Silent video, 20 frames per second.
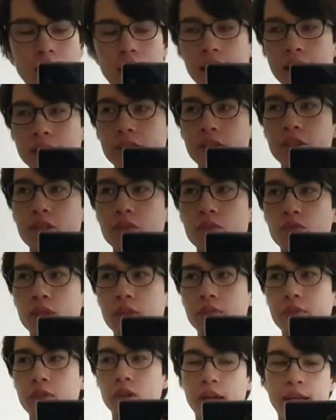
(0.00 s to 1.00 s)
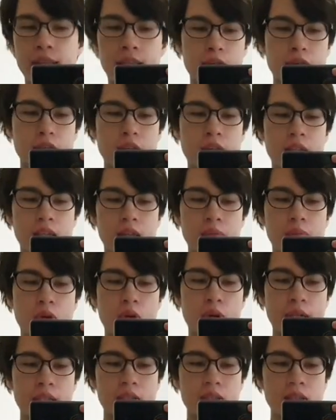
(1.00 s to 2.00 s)
I just didn't really feel like there was any
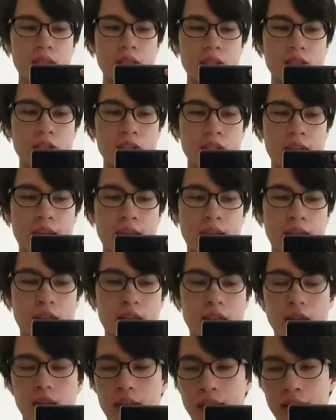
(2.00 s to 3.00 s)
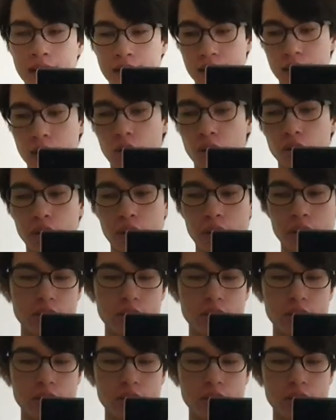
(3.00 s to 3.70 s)
point in staying any longer,